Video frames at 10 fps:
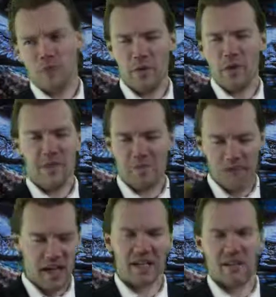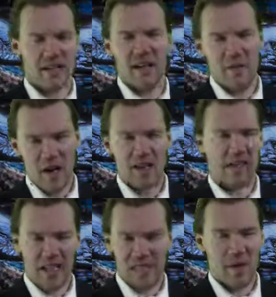it'll be the TMR,
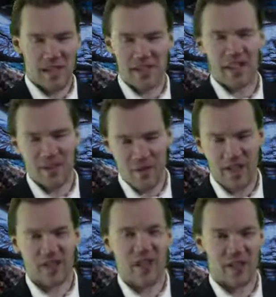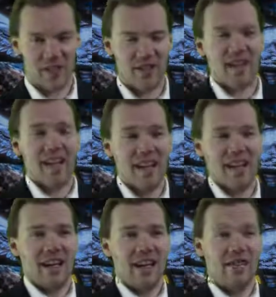text messages, resurrection,
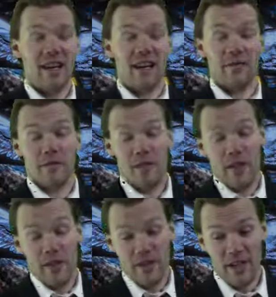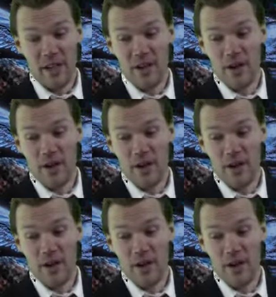and then the